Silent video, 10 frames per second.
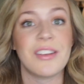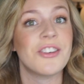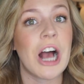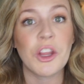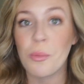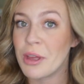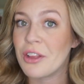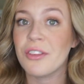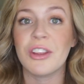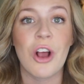and dollar
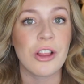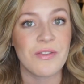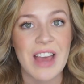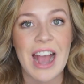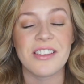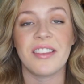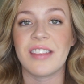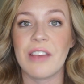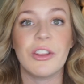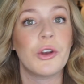bills and all of that to
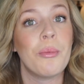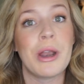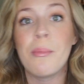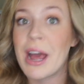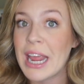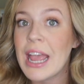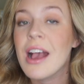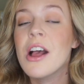save a little bit of money,